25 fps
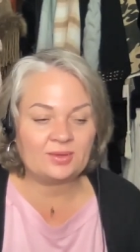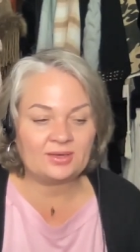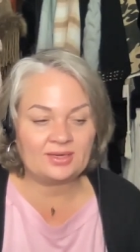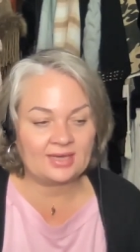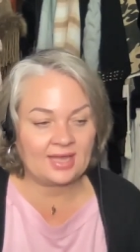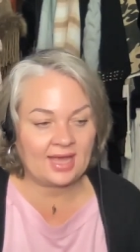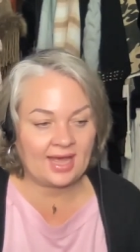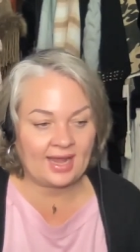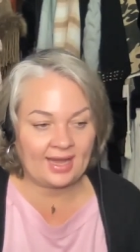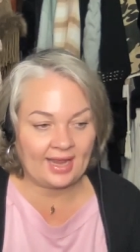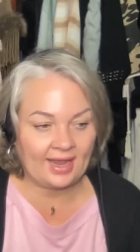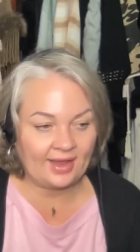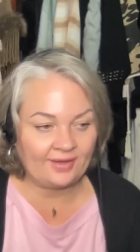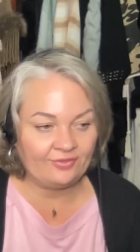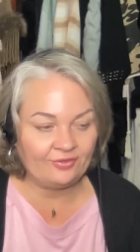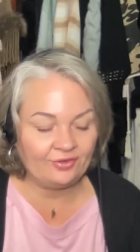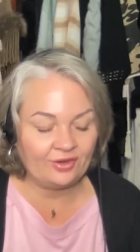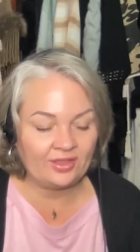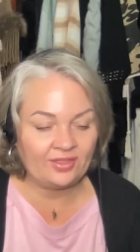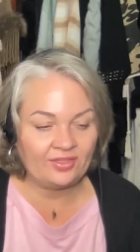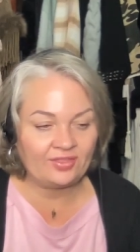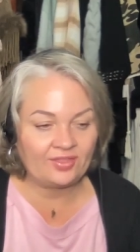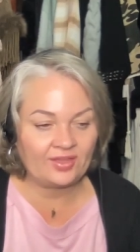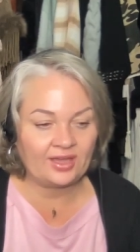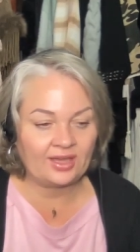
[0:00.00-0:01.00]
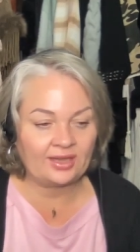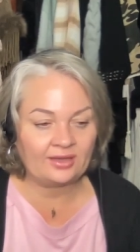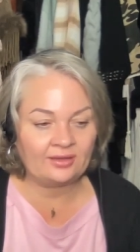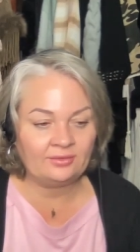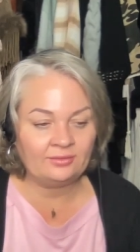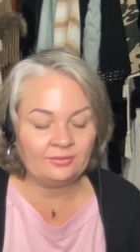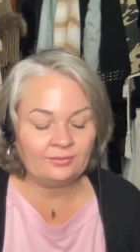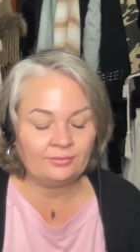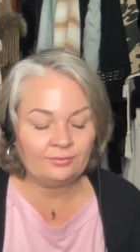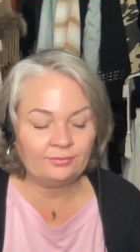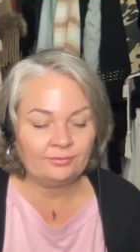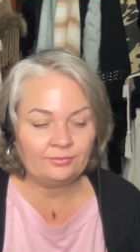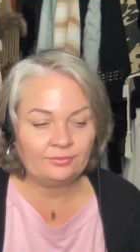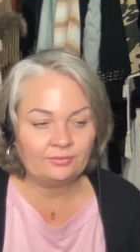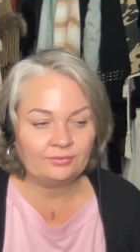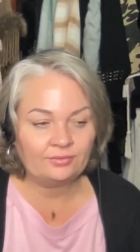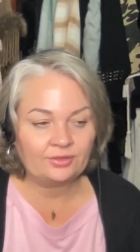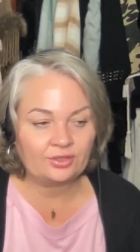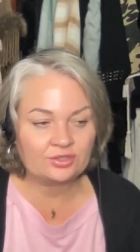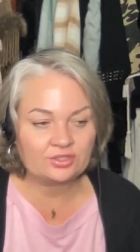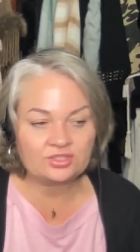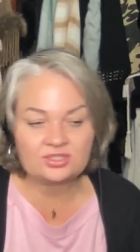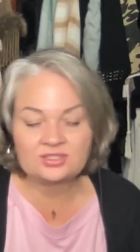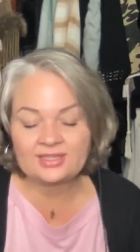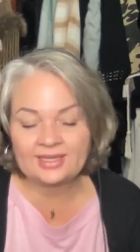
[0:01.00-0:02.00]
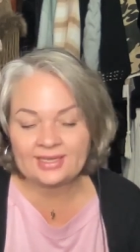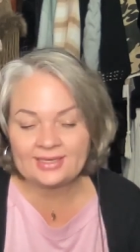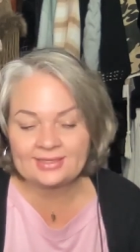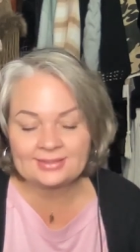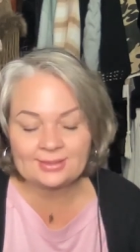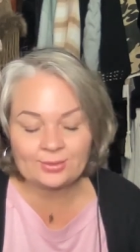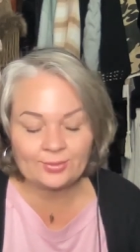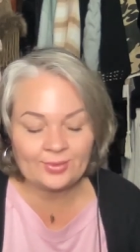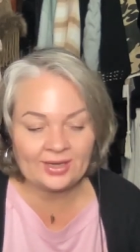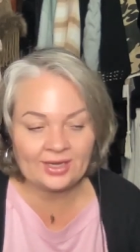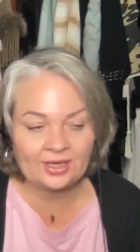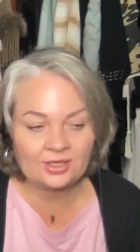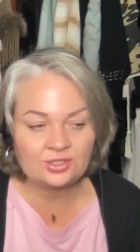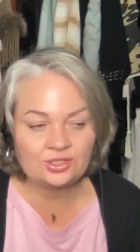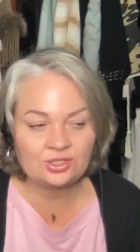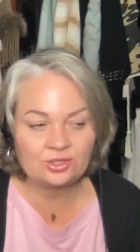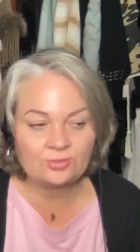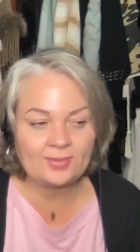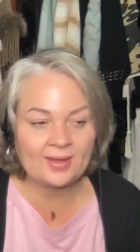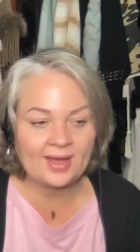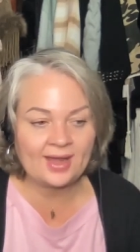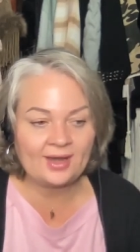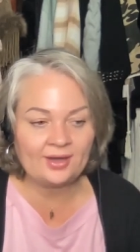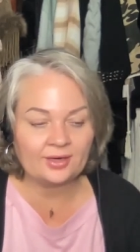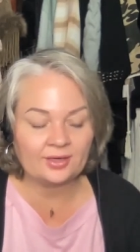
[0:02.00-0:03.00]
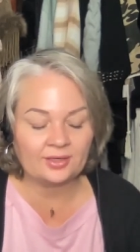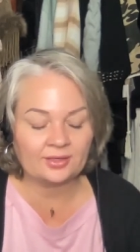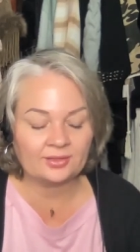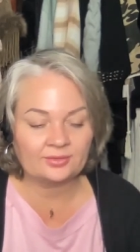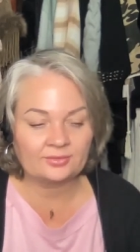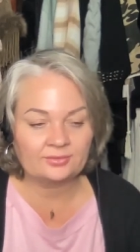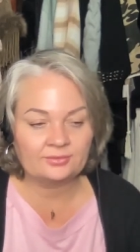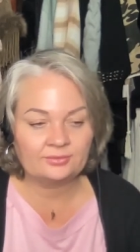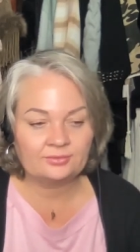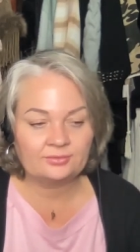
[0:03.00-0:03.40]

but not everything. There's things that we can do better.